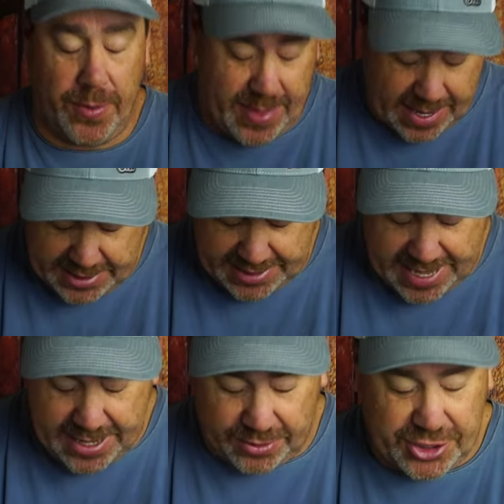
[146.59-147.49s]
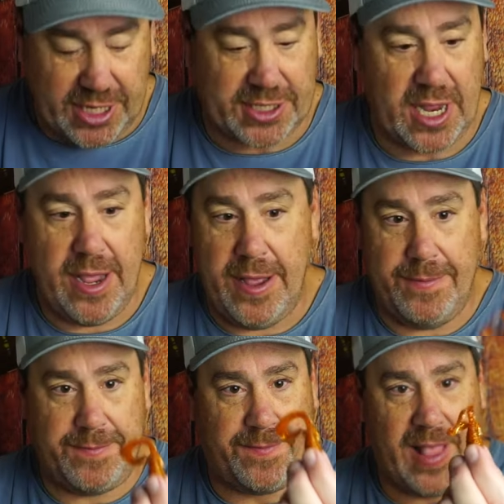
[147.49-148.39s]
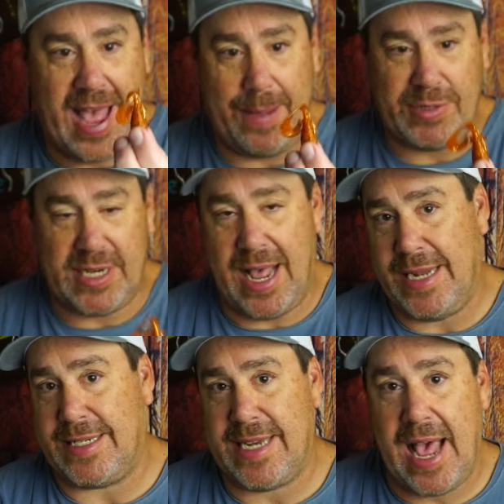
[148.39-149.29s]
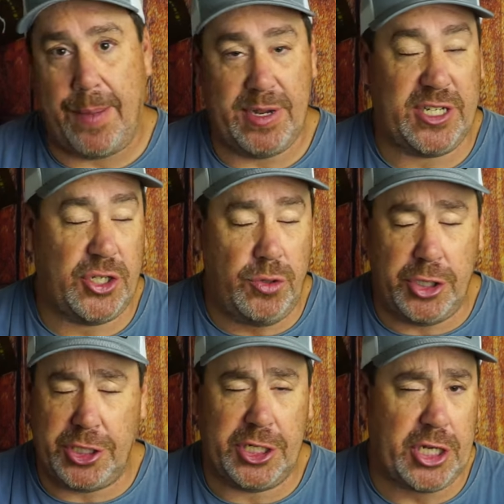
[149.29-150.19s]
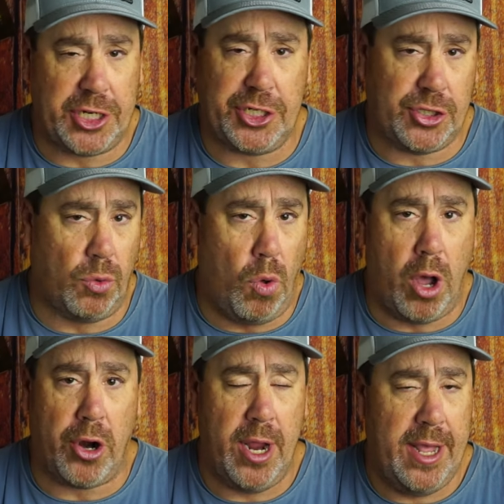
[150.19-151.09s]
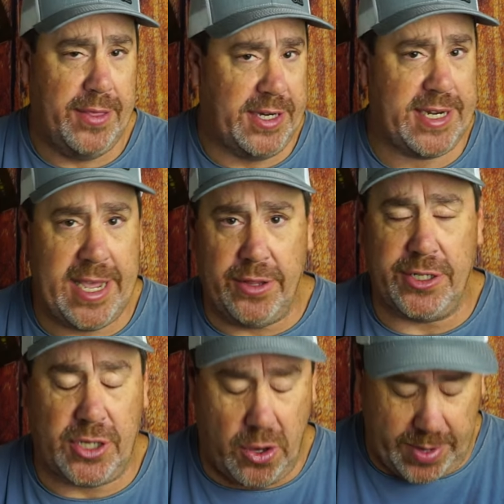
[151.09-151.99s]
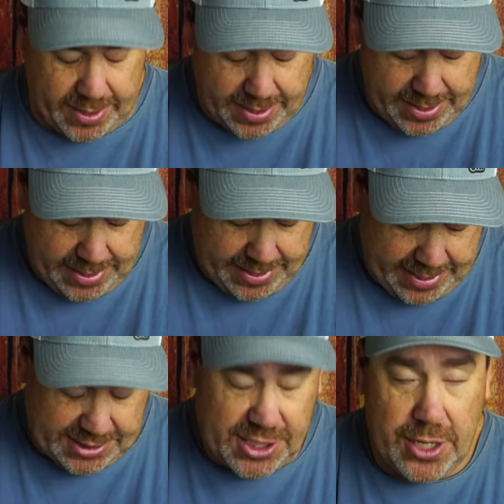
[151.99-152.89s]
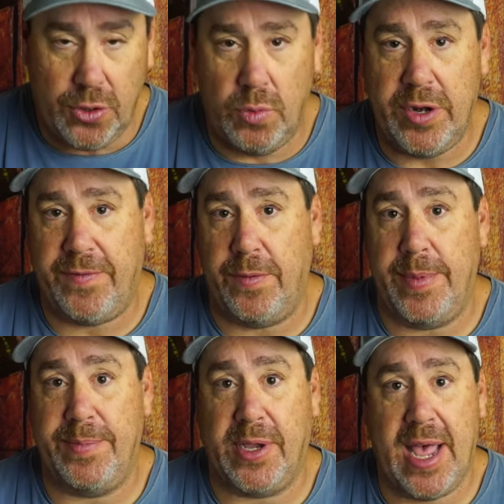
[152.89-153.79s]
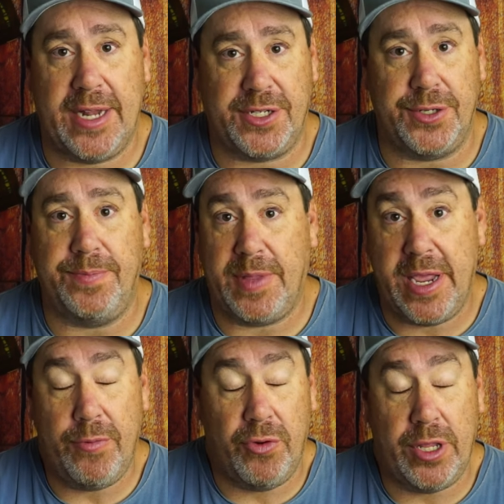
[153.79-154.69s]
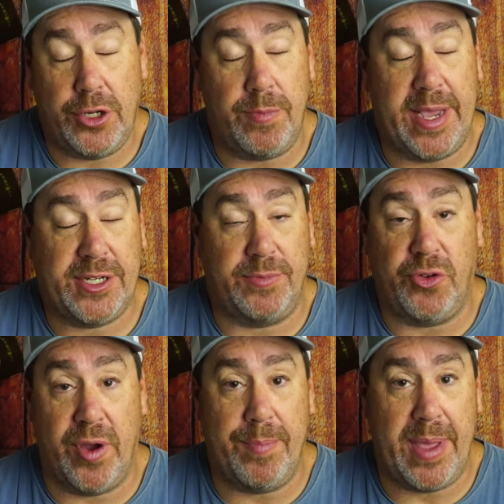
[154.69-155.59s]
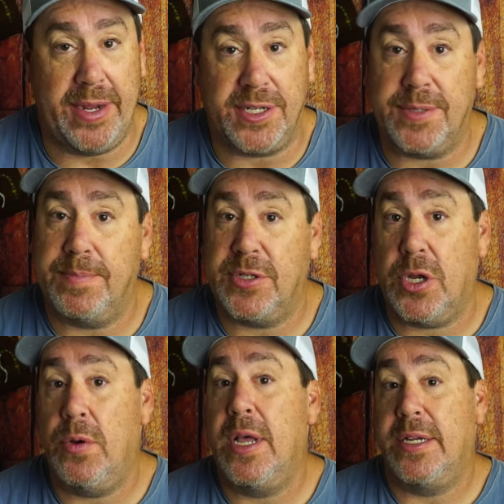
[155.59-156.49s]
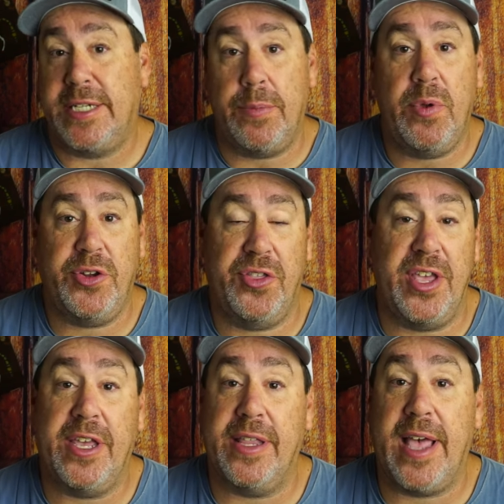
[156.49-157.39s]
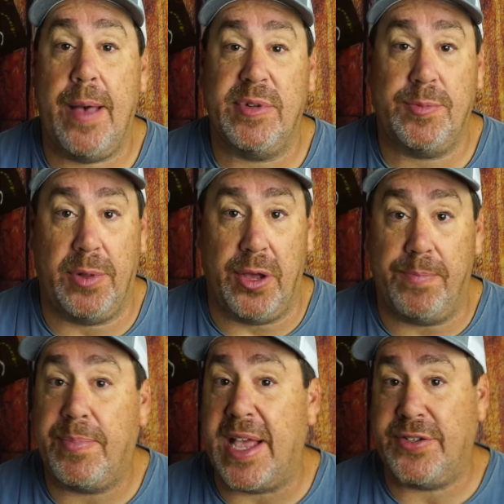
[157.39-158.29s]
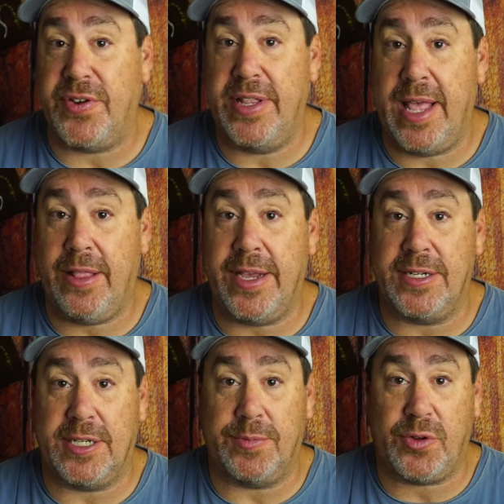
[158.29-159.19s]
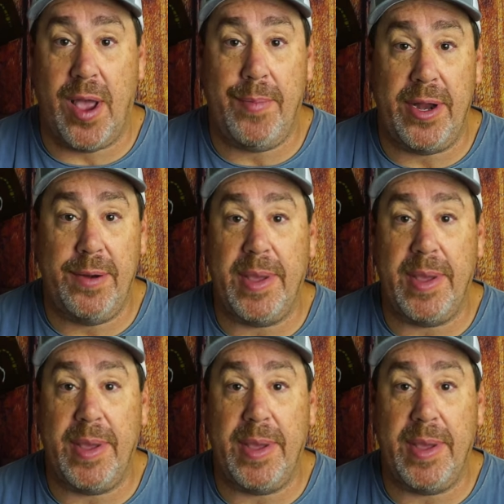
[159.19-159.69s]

And that tail just flaps nonstop. As soon as it touches the water, the tail is going. It's another winner from Mimakatsu. They really do make some great baits. So tell me what you think in the comments below. Thanks for hitting that like and subscribe button.